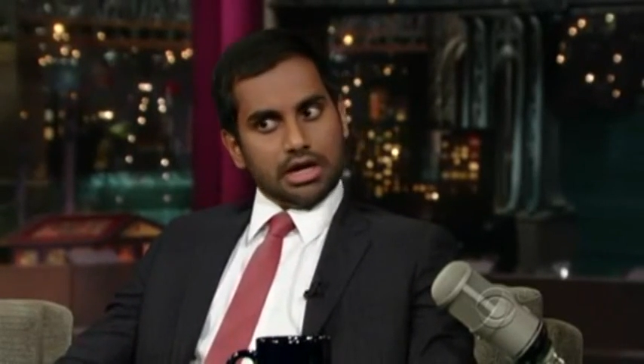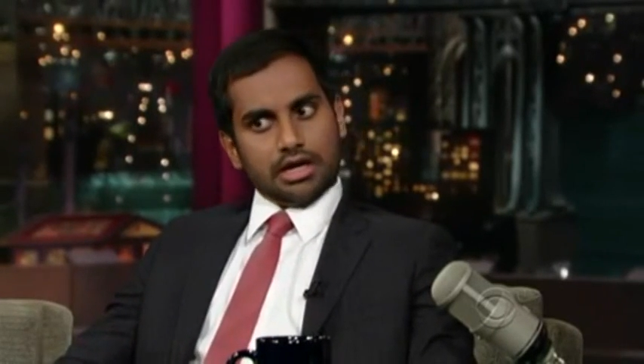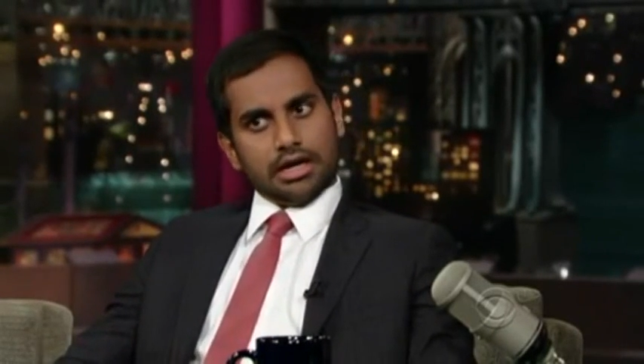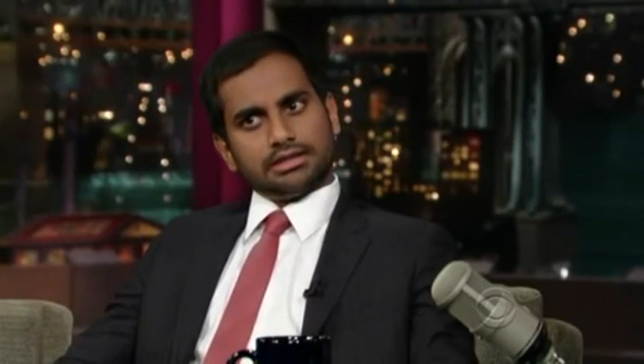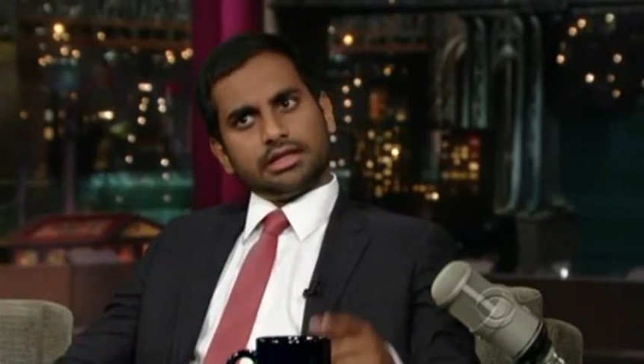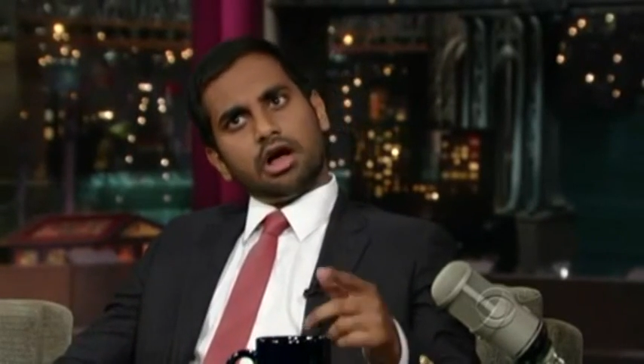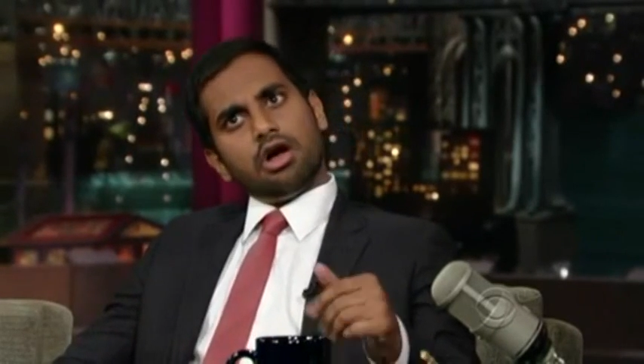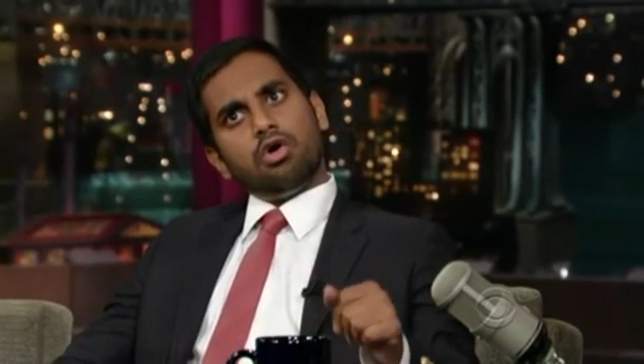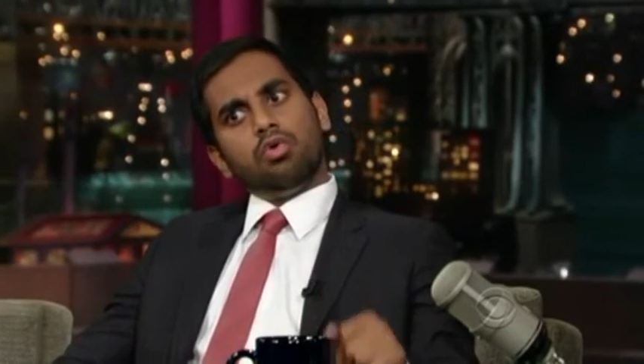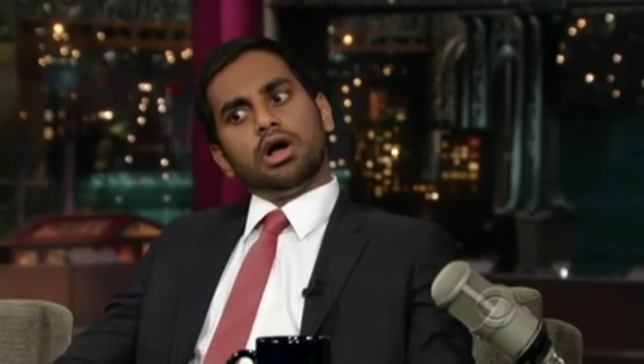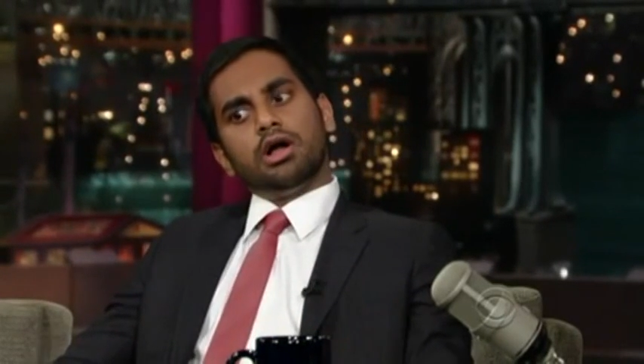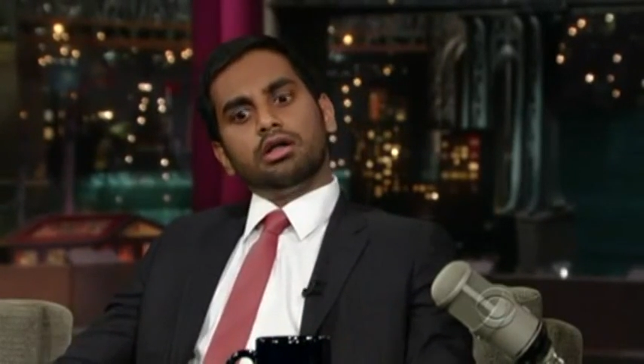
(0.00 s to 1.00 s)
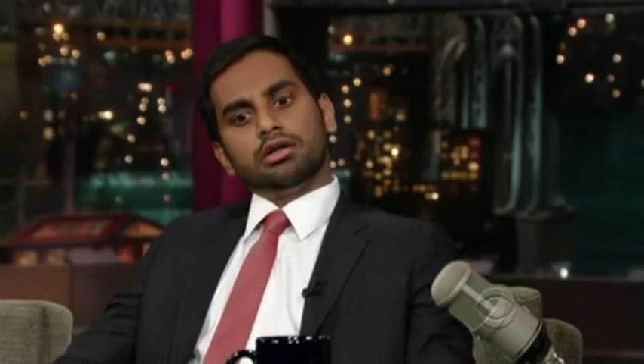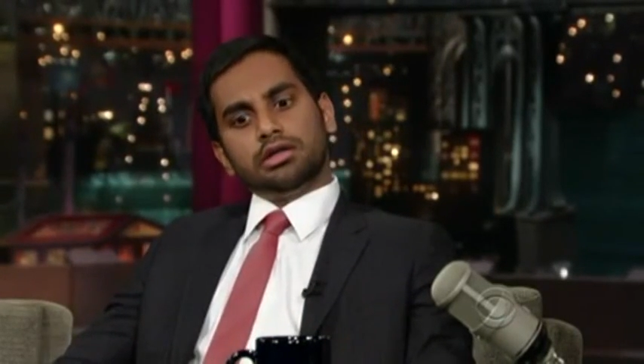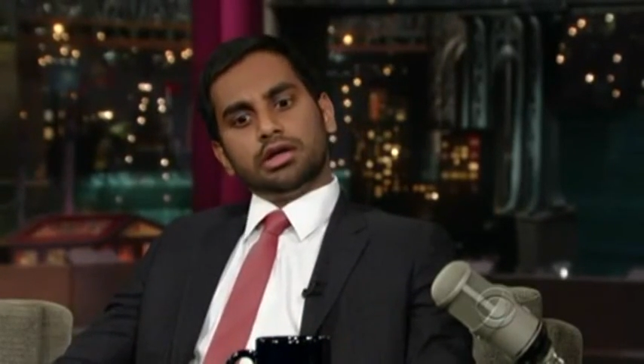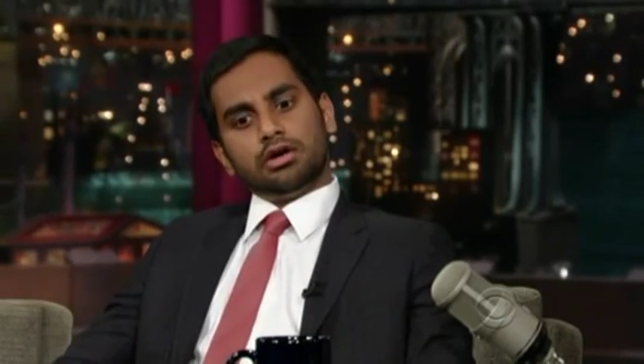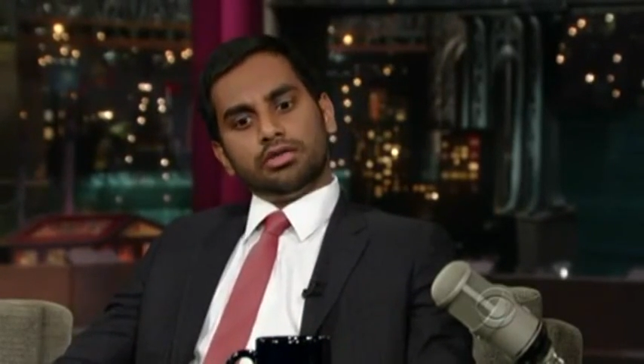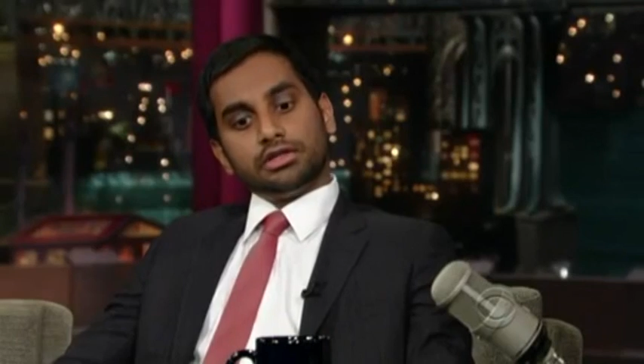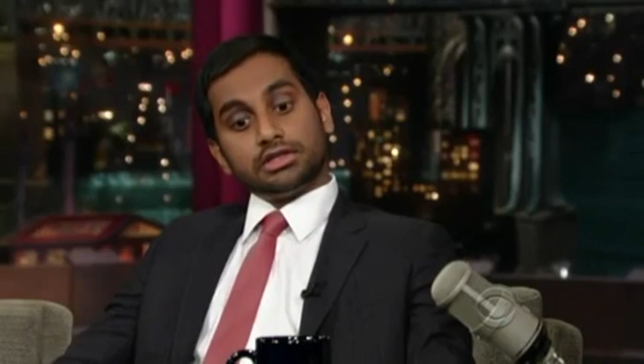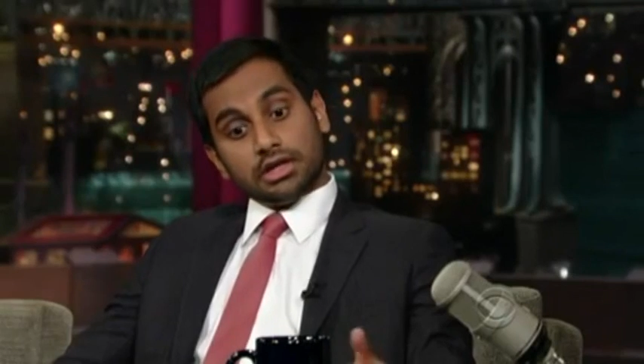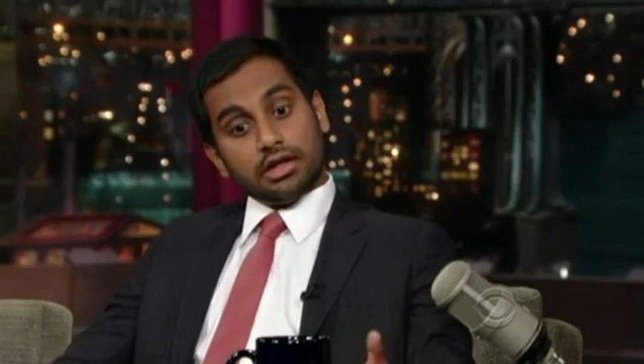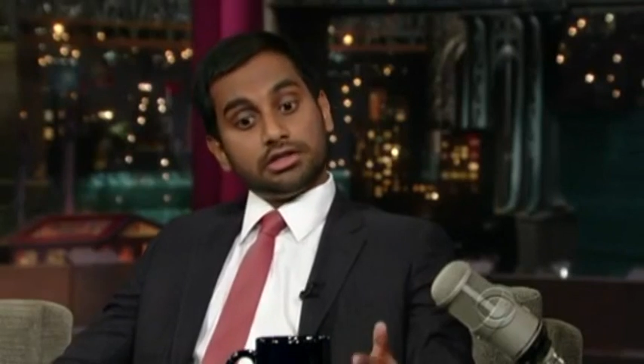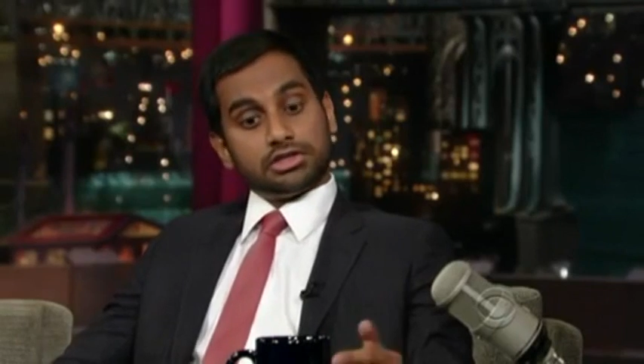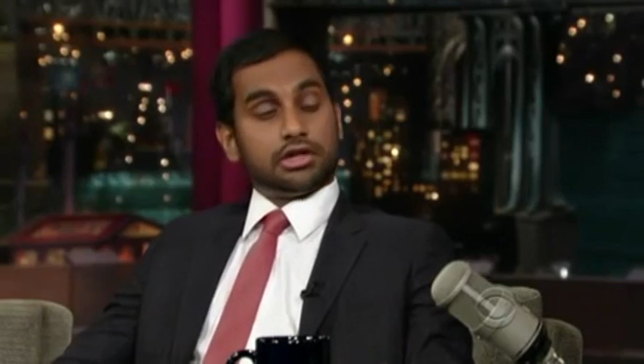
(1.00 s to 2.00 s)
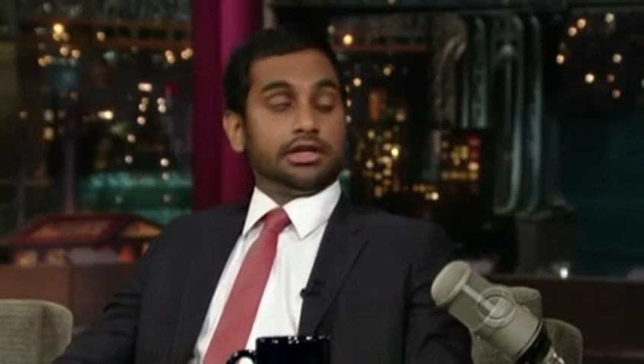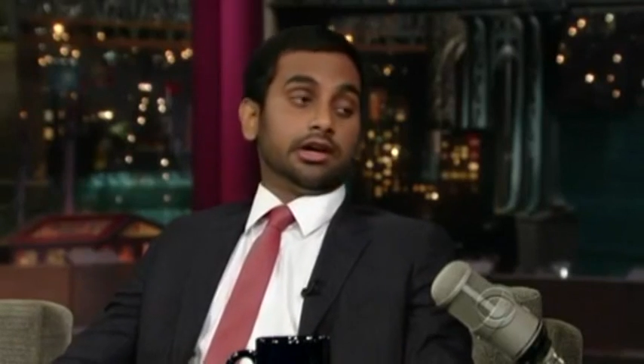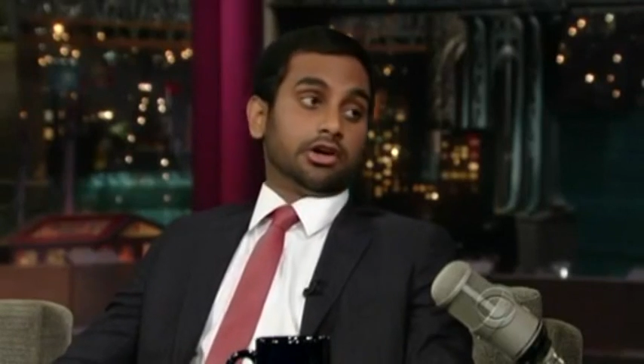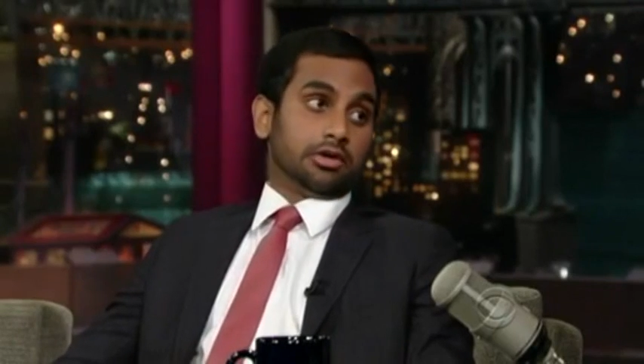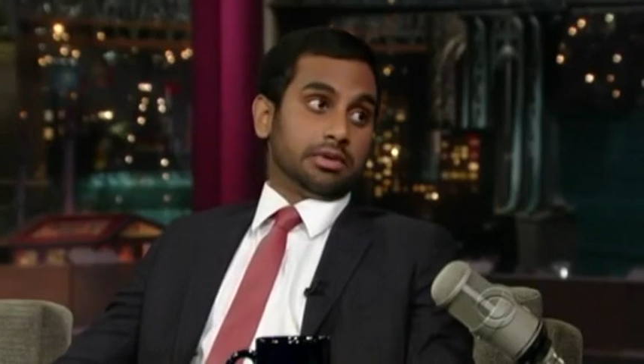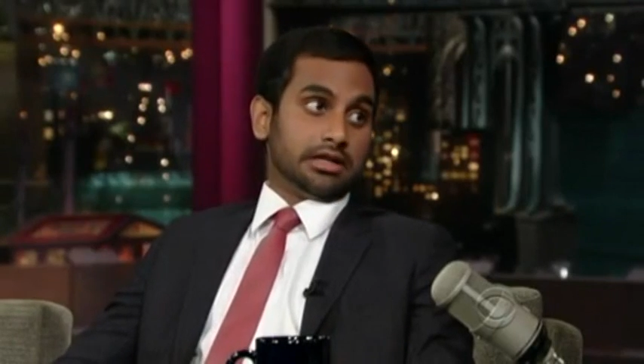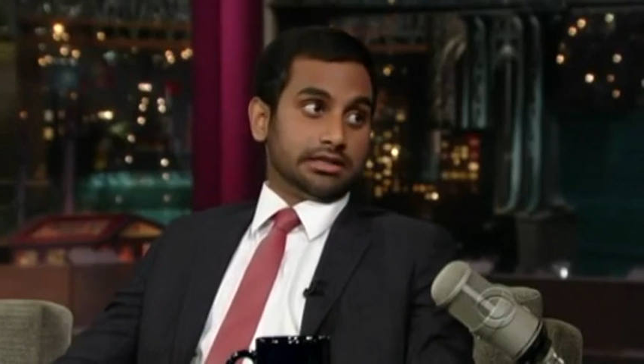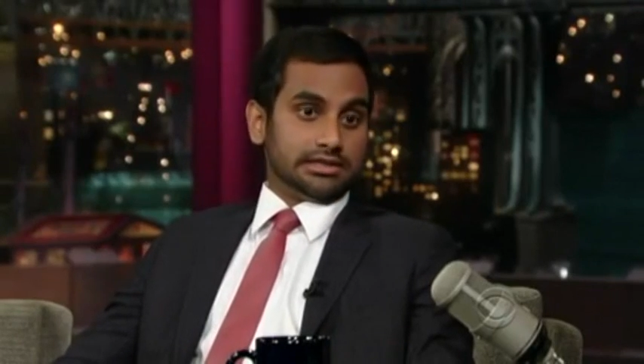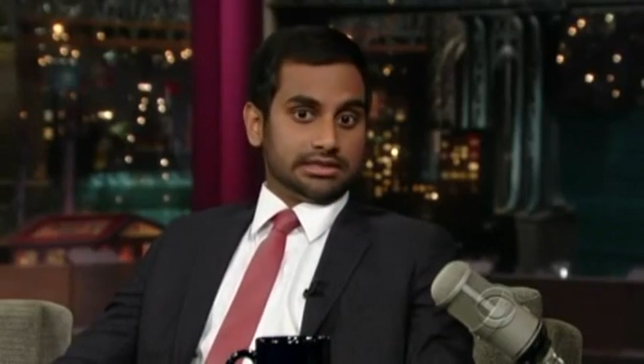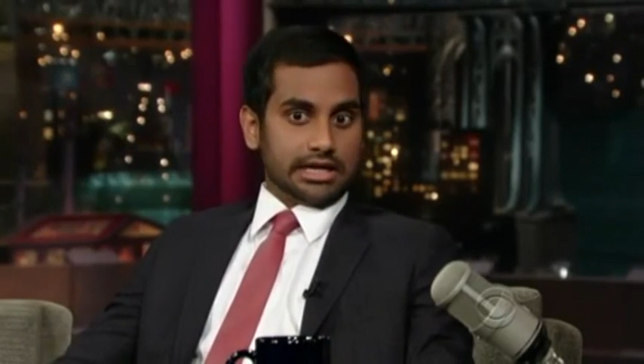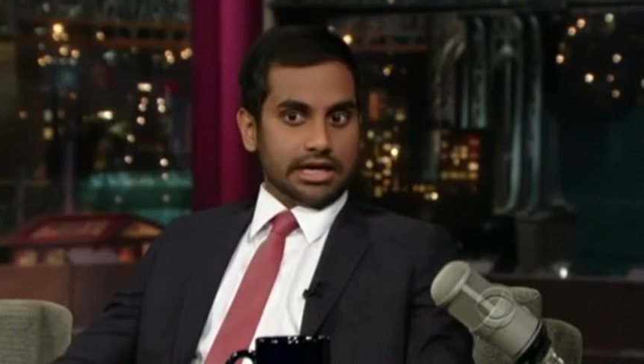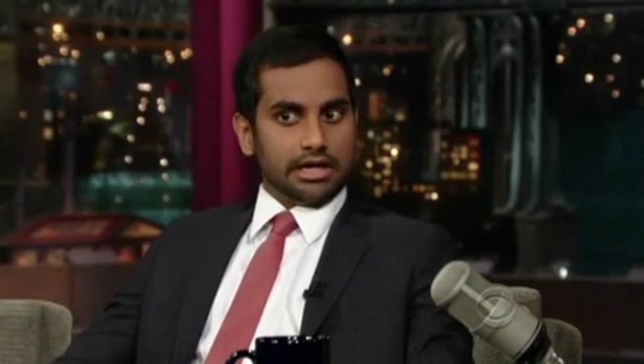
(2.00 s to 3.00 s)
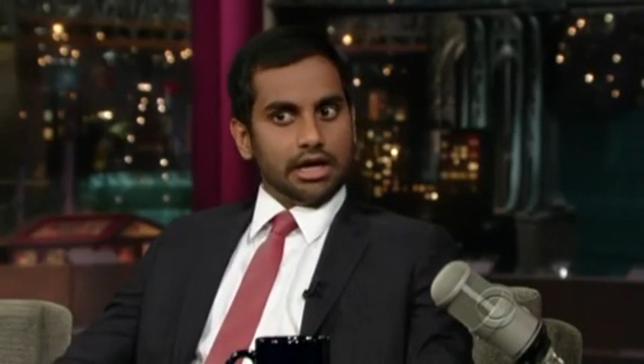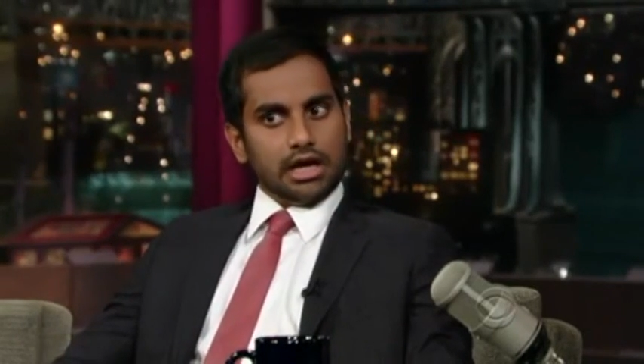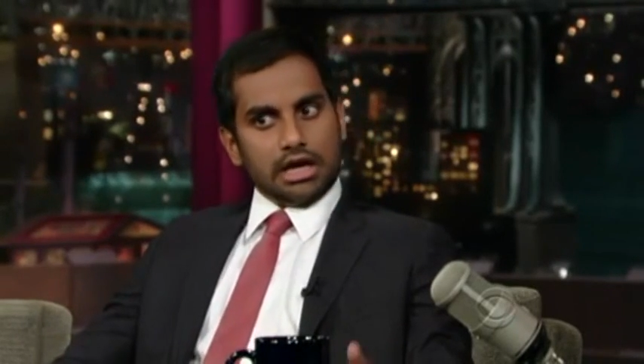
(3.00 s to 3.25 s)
And I was like, oh, well, you know, there's another study I heard about that said